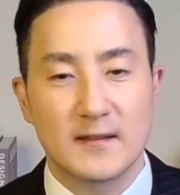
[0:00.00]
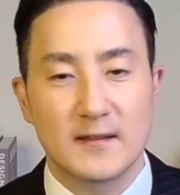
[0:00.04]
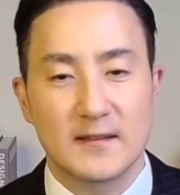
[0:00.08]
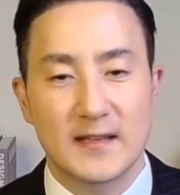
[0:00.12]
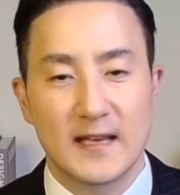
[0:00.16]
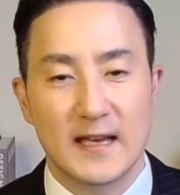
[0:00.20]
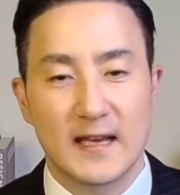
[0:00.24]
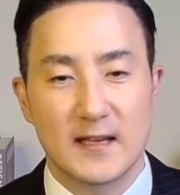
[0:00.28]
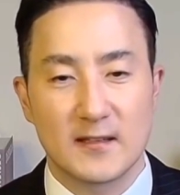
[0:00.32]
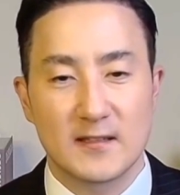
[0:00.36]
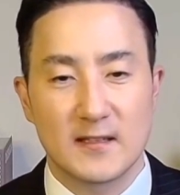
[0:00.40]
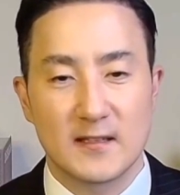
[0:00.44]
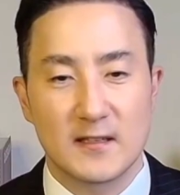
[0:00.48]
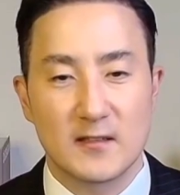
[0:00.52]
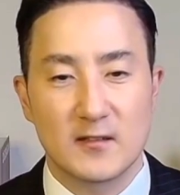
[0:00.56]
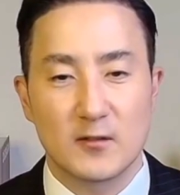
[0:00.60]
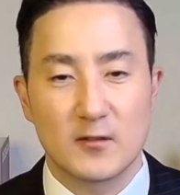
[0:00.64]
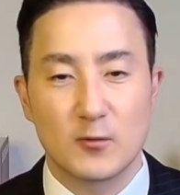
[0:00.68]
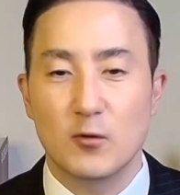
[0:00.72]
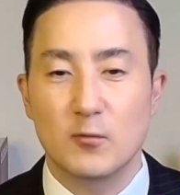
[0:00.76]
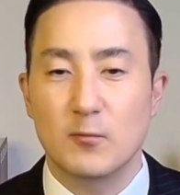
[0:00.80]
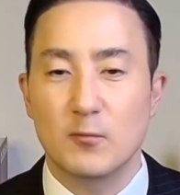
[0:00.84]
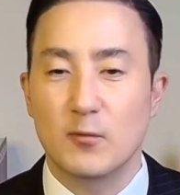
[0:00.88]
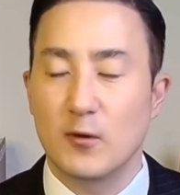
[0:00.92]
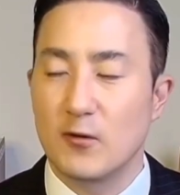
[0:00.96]
taxes
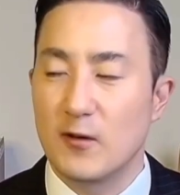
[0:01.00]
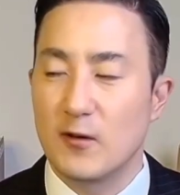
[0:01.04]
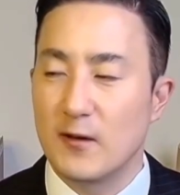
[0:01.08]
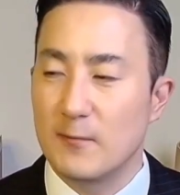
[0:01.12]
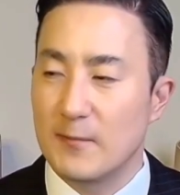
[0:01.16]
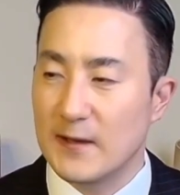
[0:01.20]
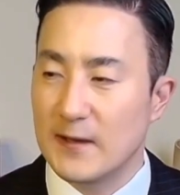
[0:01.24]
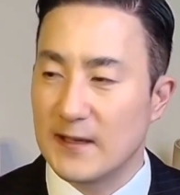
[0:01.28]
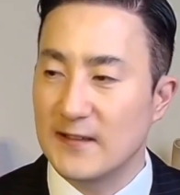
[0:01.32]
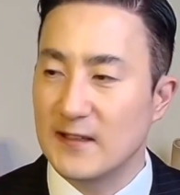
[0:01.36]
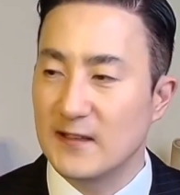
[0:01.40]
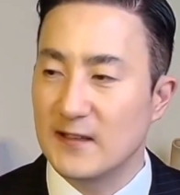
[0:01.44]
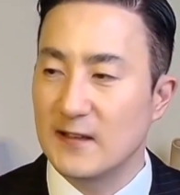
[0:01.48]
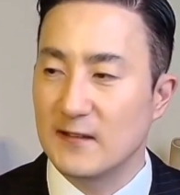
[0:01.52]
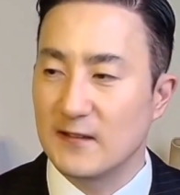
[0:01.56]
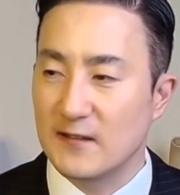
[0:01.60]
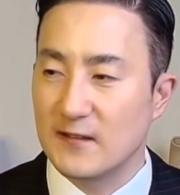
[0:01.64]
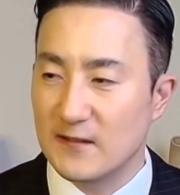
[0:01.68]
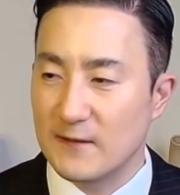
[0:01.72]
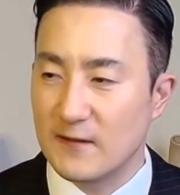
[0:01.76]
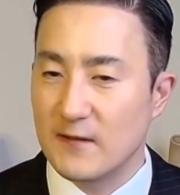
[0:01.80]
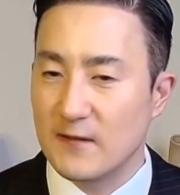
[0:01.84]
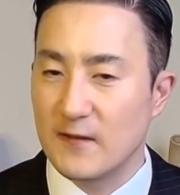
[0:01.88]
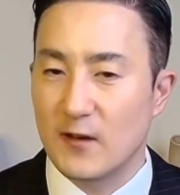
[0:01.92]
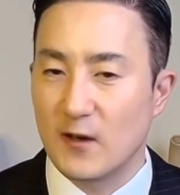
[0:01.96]
or building
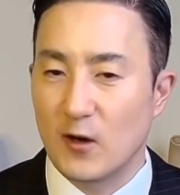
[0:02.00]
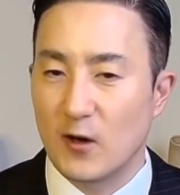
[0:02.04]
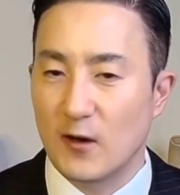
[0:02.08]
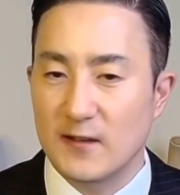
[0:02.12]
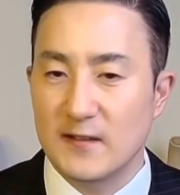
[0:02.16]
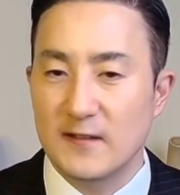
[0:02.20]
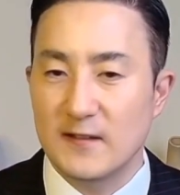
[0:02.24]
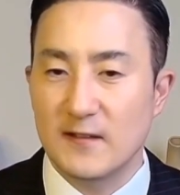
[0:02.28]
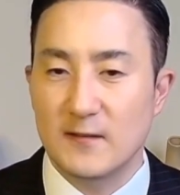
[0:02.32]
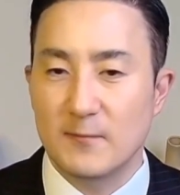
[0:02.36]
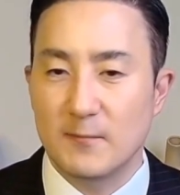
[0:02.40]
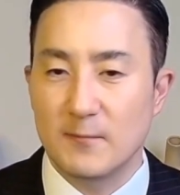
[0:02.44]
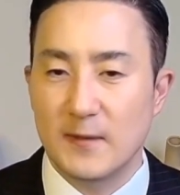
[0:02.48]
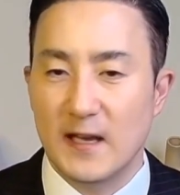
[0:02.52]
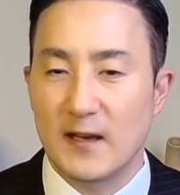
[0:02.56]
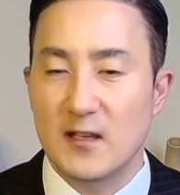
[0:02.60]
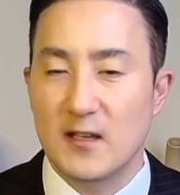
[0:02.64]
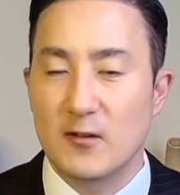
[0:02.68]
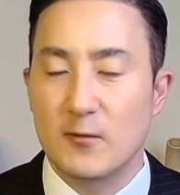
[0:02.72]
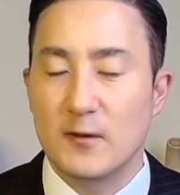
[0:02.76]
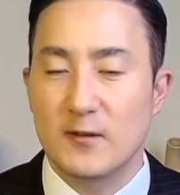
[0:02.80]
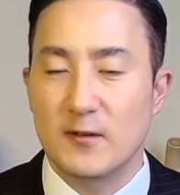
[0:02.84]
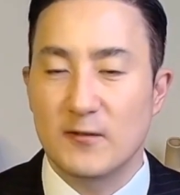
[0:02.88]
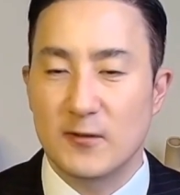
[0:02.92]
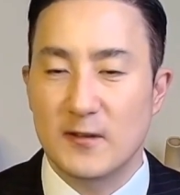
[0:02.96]
maintenance, costs,
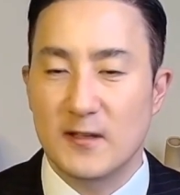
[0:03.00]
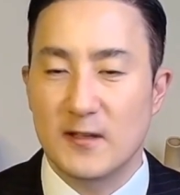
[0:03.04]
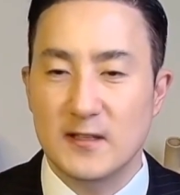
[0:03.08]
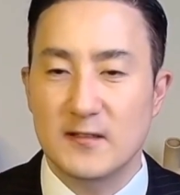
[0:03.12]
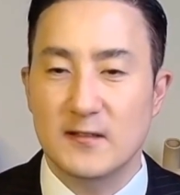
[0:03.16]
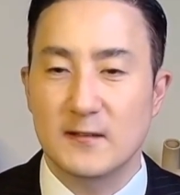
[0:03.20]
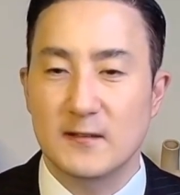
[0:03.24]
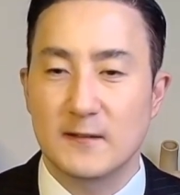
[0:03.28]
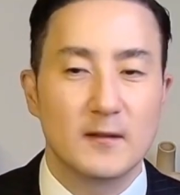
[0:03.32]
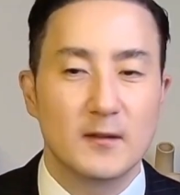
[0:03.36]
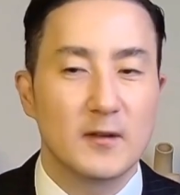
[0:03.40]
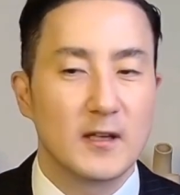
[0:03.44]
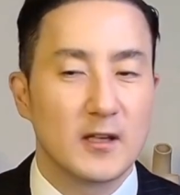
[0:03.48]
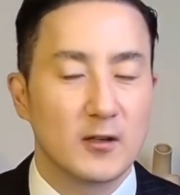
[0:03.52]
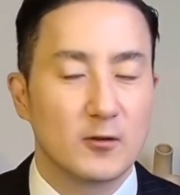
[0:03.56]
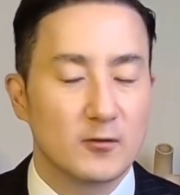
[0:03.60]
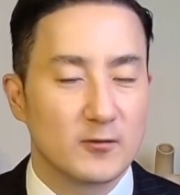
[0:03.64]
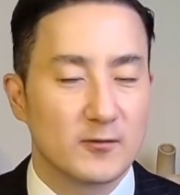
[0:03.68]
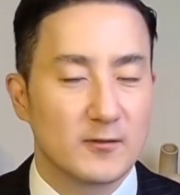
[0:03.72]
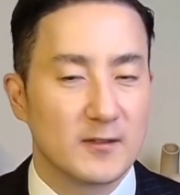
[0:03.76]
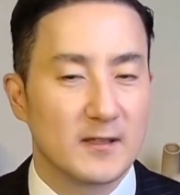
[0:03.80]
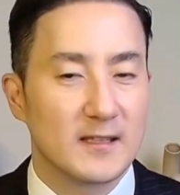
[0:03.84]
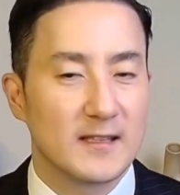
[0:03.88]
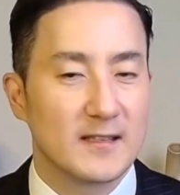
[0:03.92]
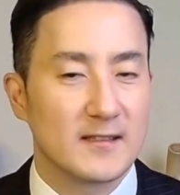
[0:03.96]
management fees, legal
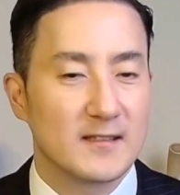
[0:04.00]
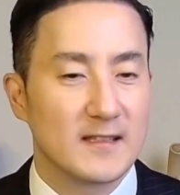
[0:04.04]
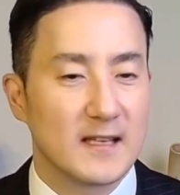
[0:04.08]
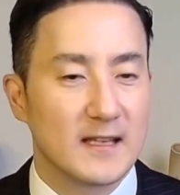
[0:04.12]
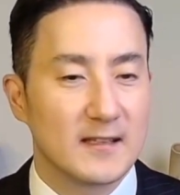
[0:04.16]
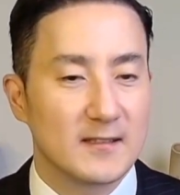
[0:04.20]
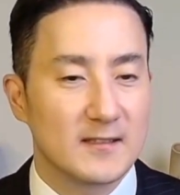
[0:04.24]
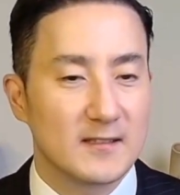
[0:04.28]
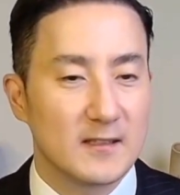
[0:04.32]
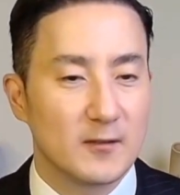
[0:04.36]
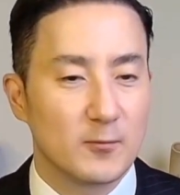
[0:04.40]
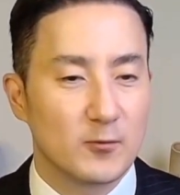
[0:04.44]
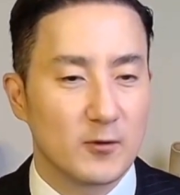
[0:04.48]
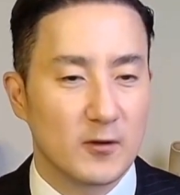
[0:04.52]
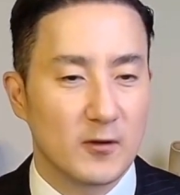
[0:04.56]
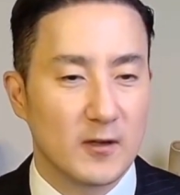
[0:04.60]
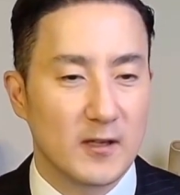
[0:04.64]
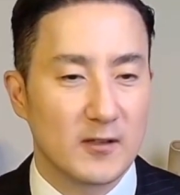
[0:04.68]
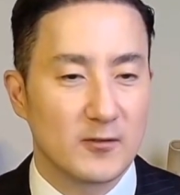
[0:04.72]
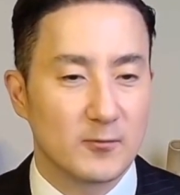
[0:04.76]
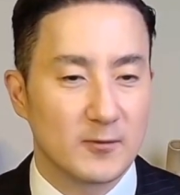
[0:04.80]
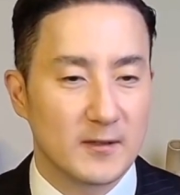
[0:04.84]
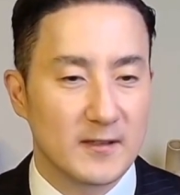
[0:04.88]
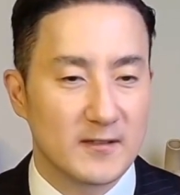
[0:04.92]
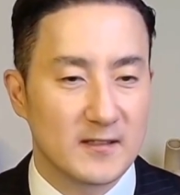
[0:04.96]
fees, and similar
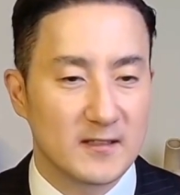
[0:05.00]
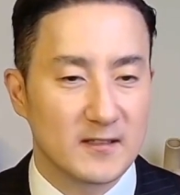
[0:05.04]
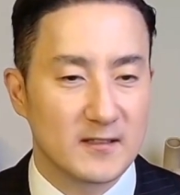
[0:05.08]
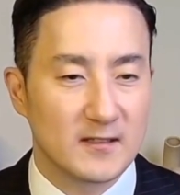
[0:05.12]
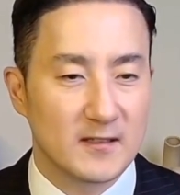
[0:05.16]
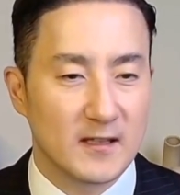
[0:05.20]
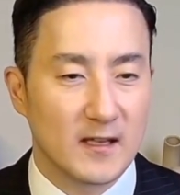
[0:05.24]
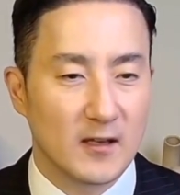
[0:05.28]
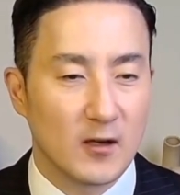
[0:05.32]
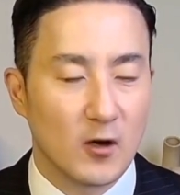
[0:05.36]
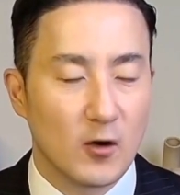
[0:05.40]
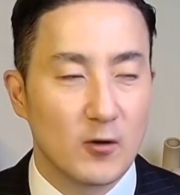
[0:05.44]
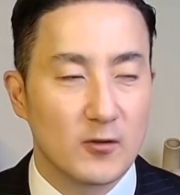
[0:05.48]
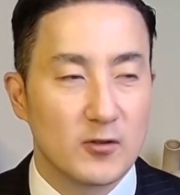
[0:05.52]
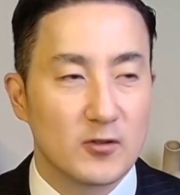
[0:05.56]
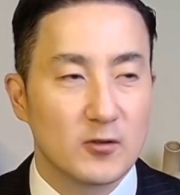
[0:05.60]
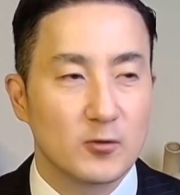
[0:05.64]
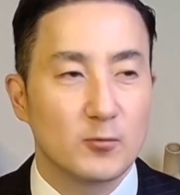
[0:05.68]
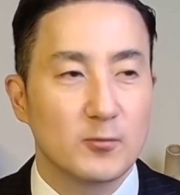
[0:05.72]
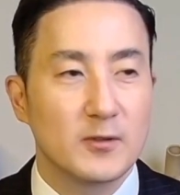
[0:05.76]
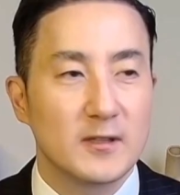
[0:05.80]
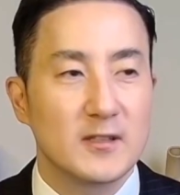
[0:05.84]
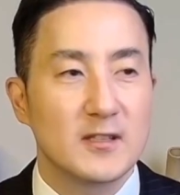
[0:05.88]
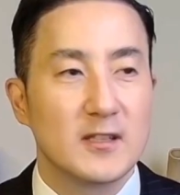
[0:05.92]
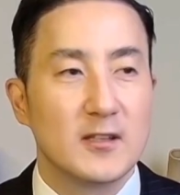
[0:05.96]
expenses can also
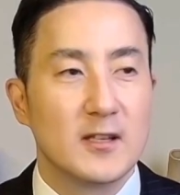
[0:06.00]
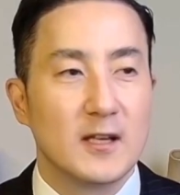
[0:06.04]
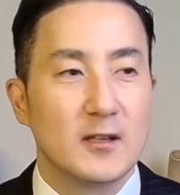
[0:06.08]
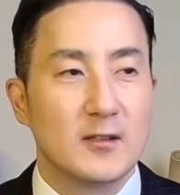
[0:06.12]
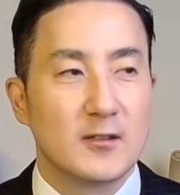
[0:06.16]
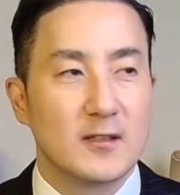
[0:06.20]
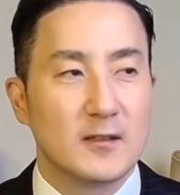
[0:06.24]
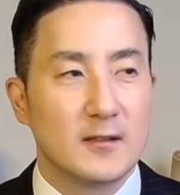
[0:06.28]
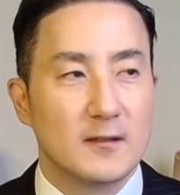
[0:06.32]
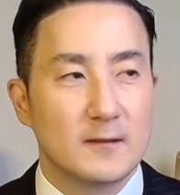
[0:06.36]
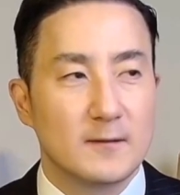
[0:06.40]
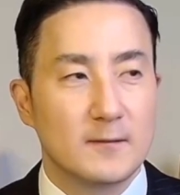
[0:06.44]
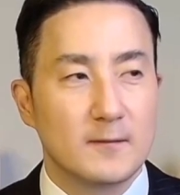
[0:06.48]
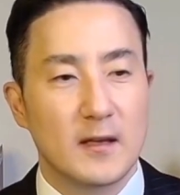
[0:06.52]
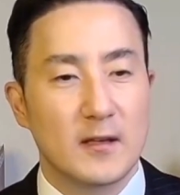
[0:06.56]
be deducted.